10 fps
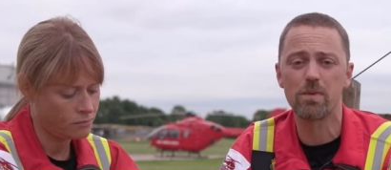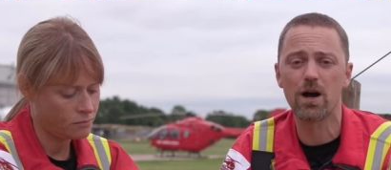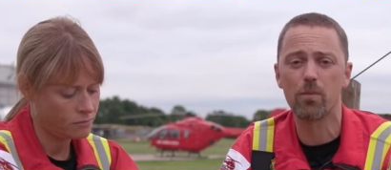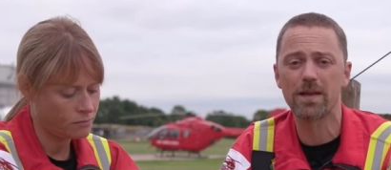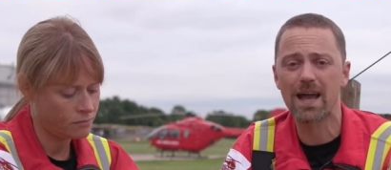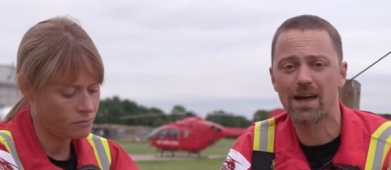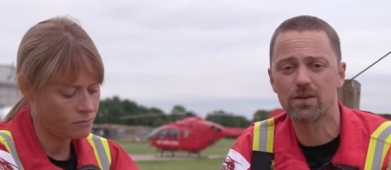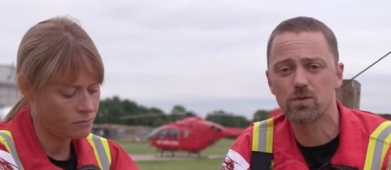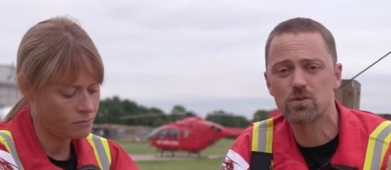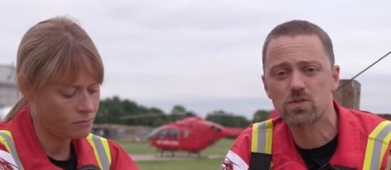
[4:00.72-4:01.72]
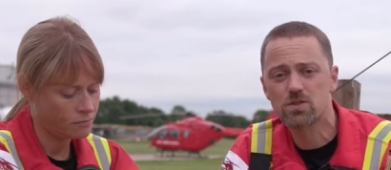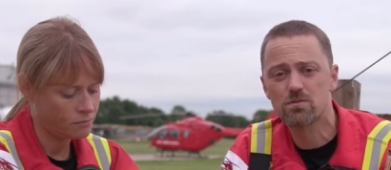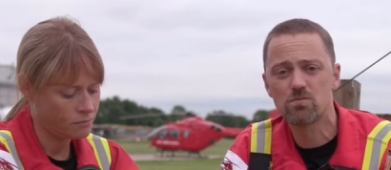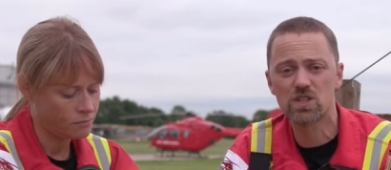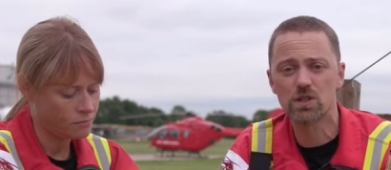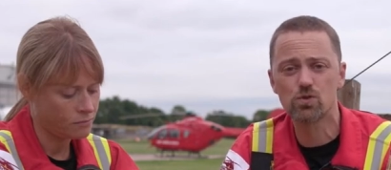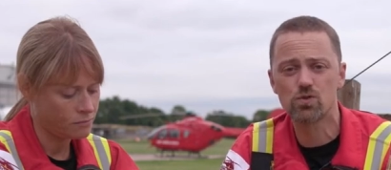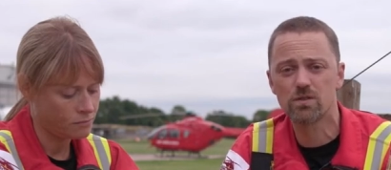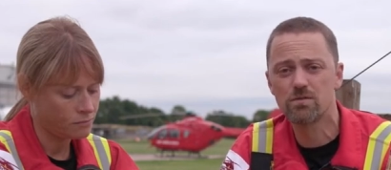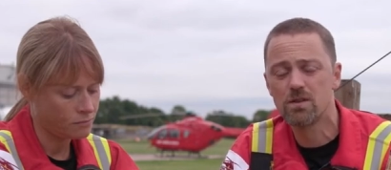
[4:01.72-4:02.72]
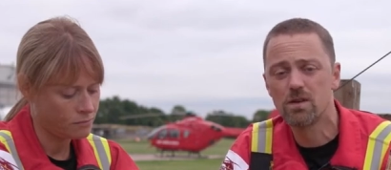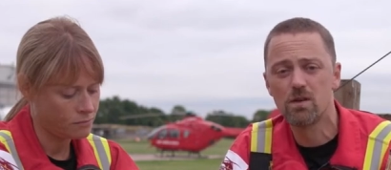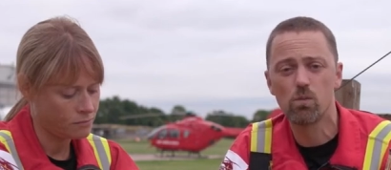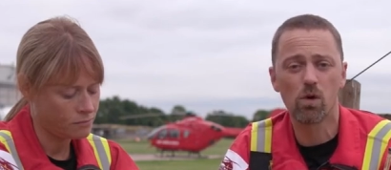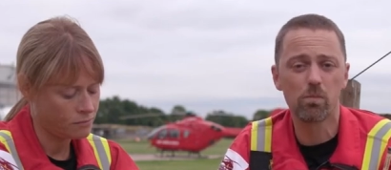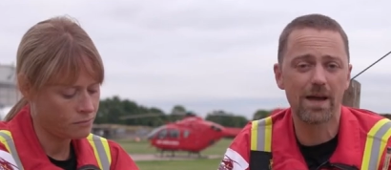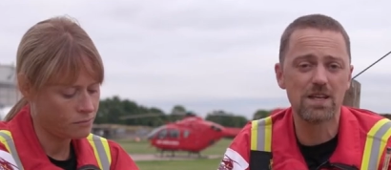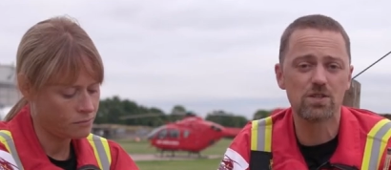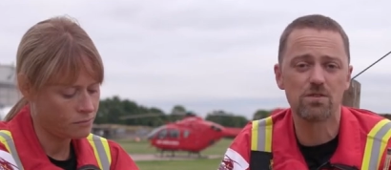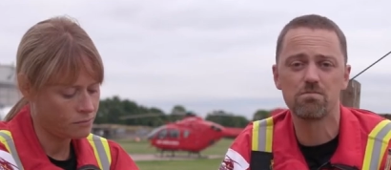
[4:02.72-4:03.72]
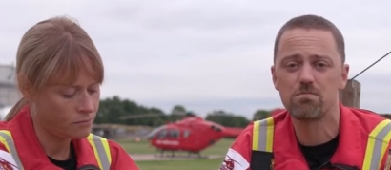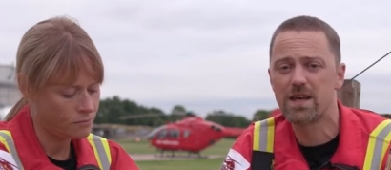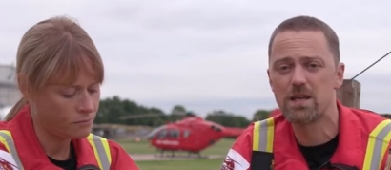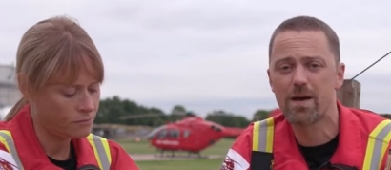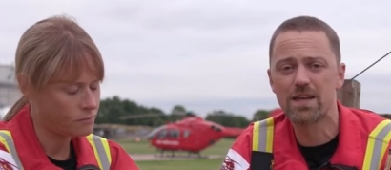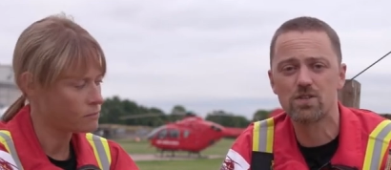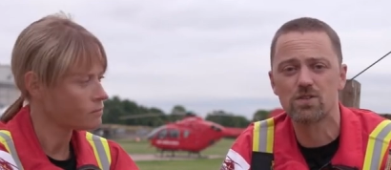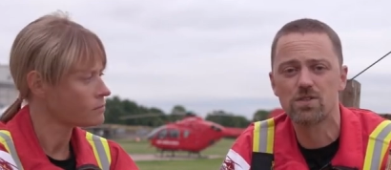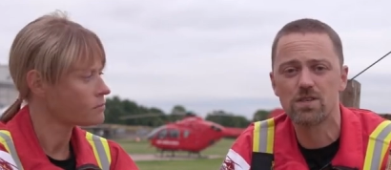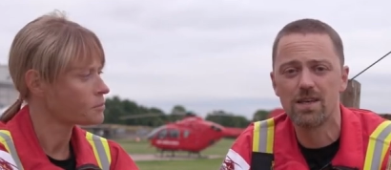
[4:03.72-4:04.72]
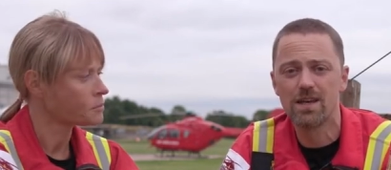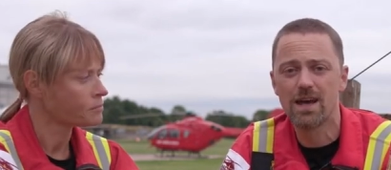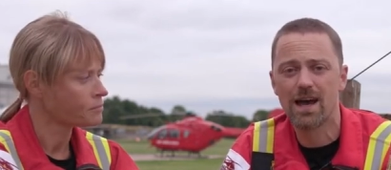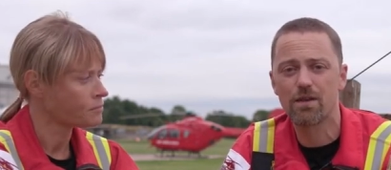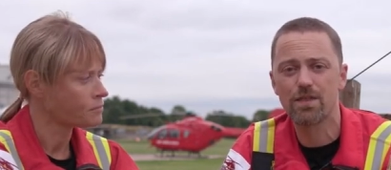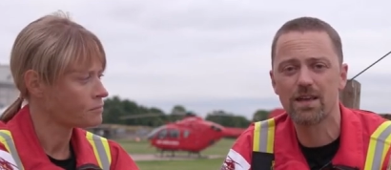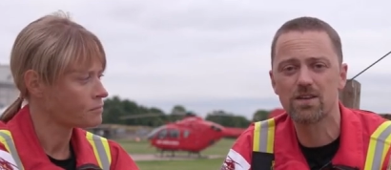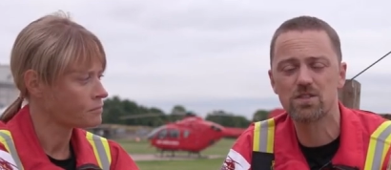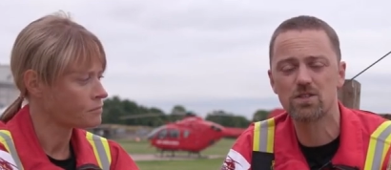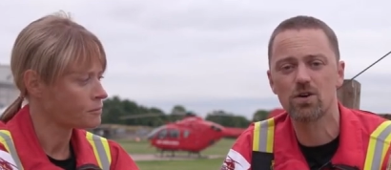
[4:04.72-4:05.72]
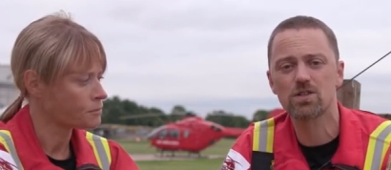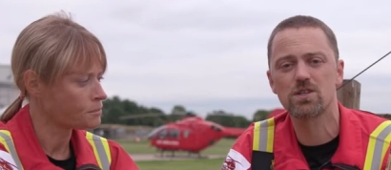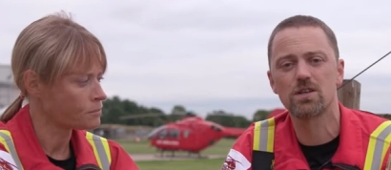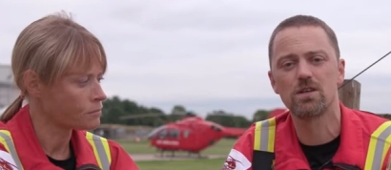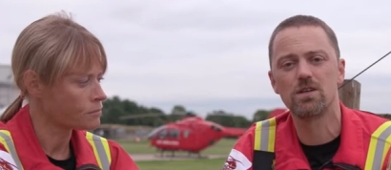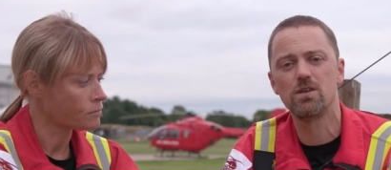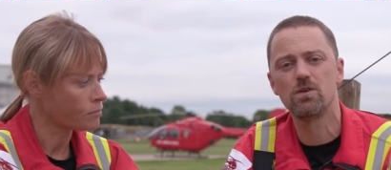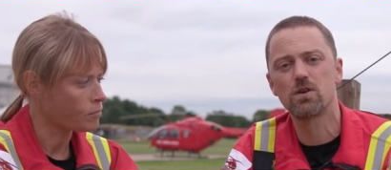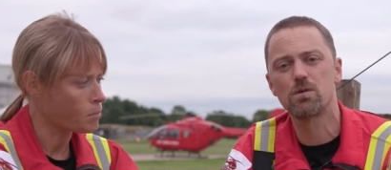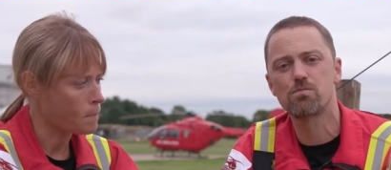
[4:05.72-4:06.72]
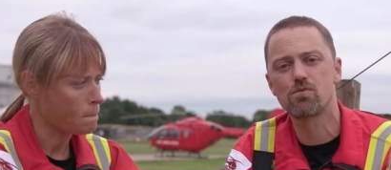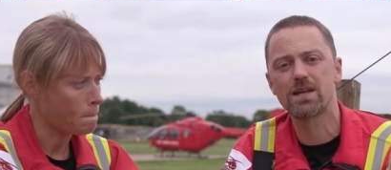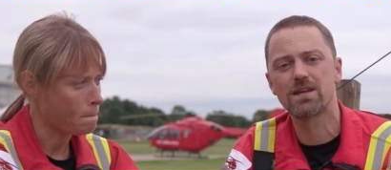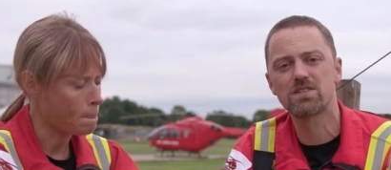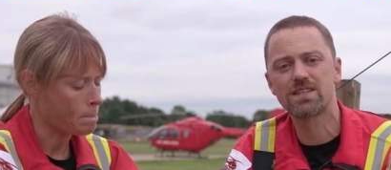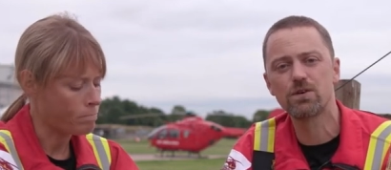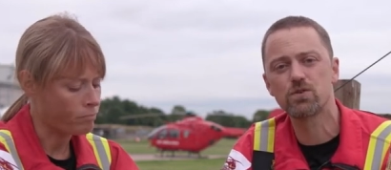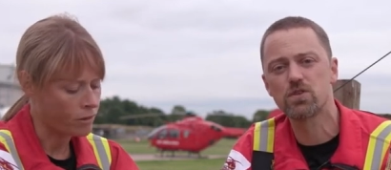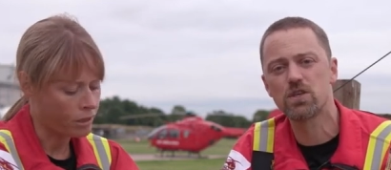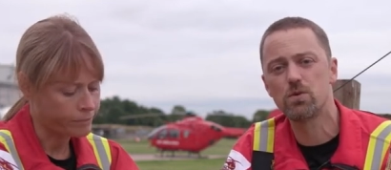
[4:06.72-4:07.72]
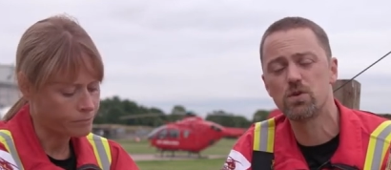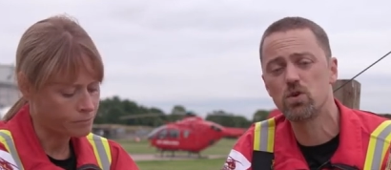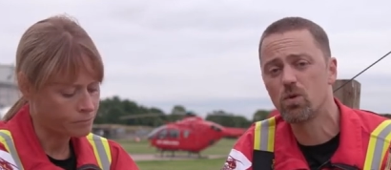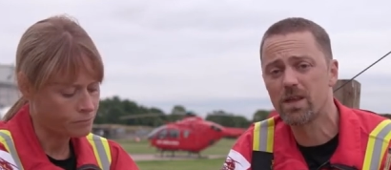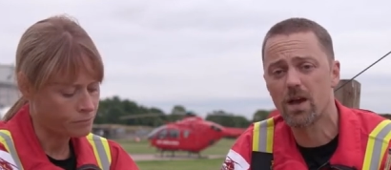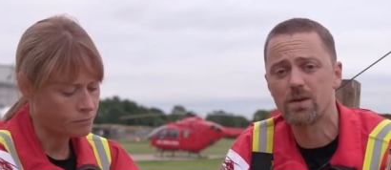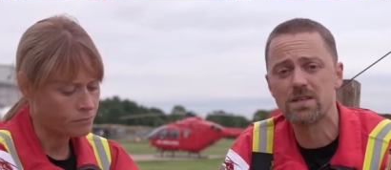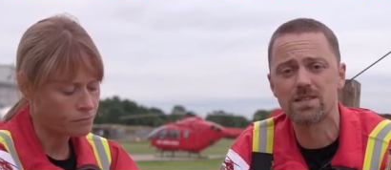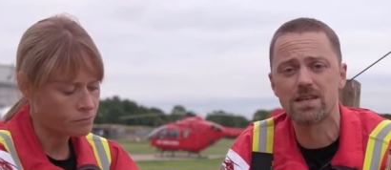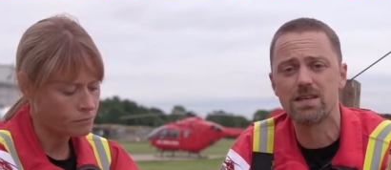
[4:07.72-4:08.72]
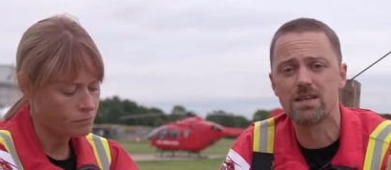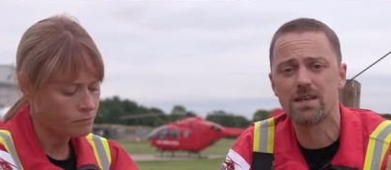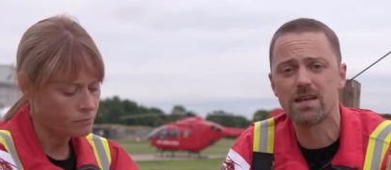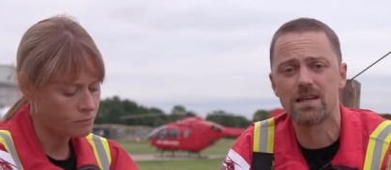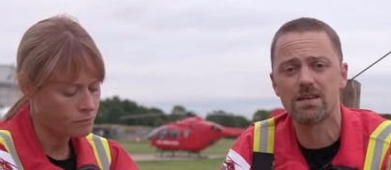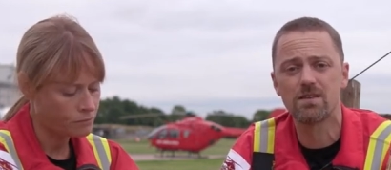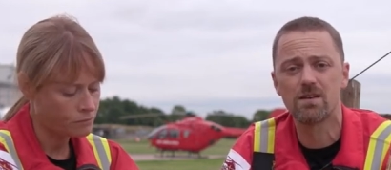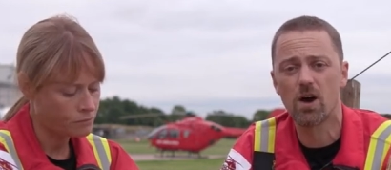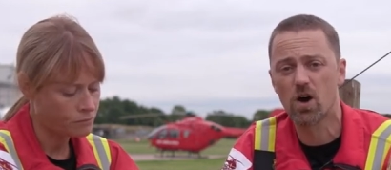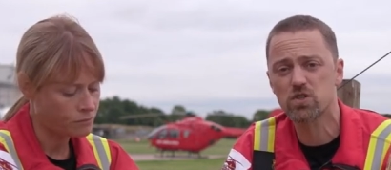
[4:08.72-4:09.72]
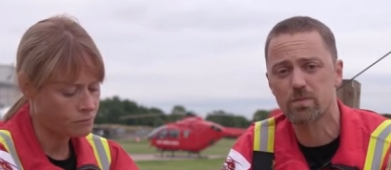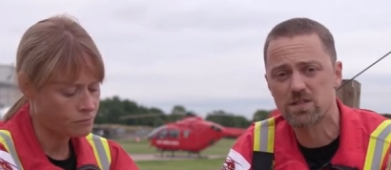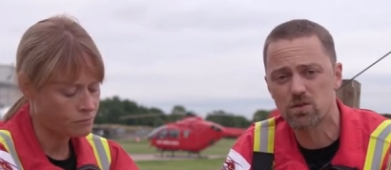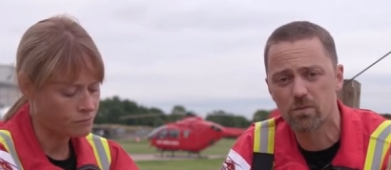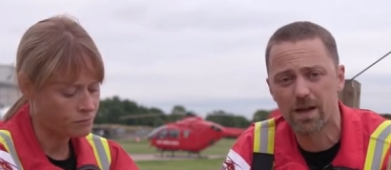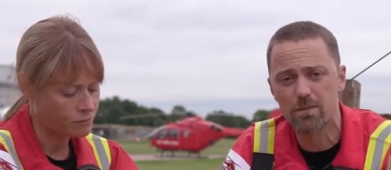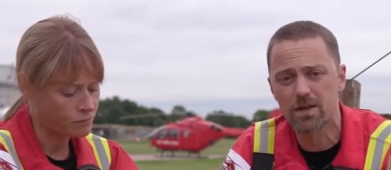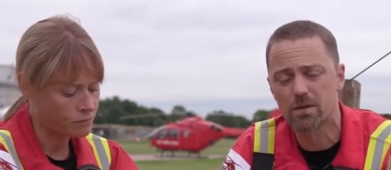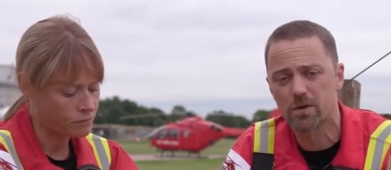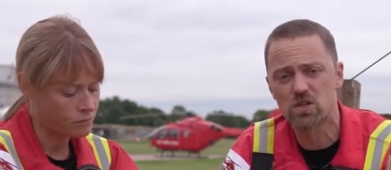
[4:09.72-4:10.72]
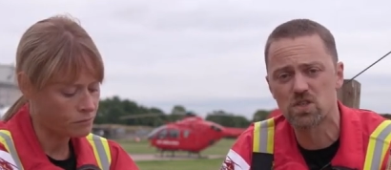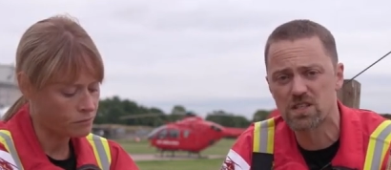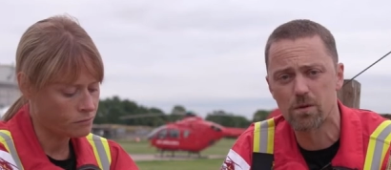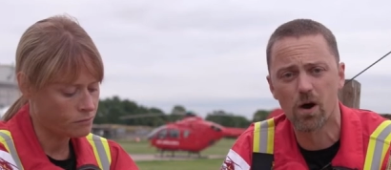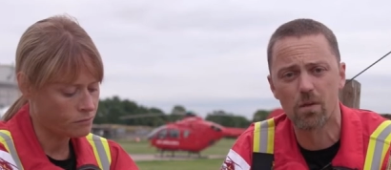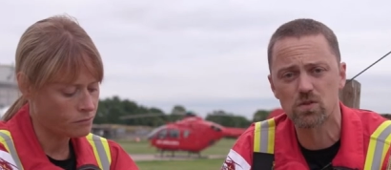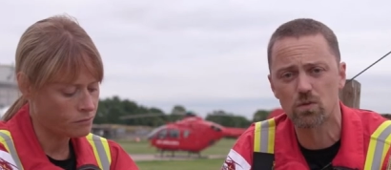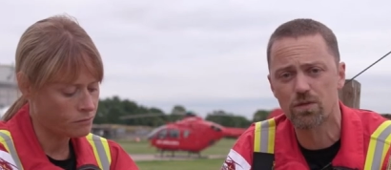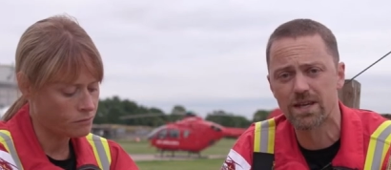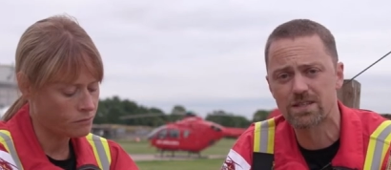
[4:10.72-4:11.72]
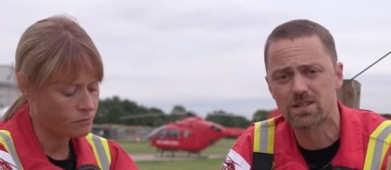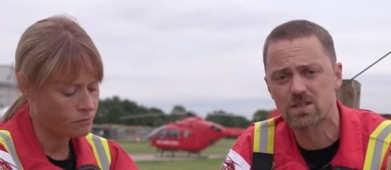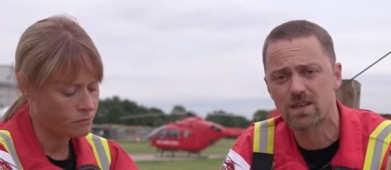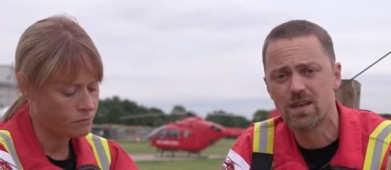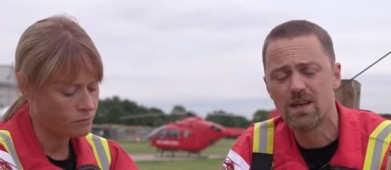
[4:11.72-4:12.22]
Speaker 1: be helping adults, children, one patient, many patients. And I think as a doctor, you can bring skills that you would normally only see in a hospital, maybe an emergency department or theatres,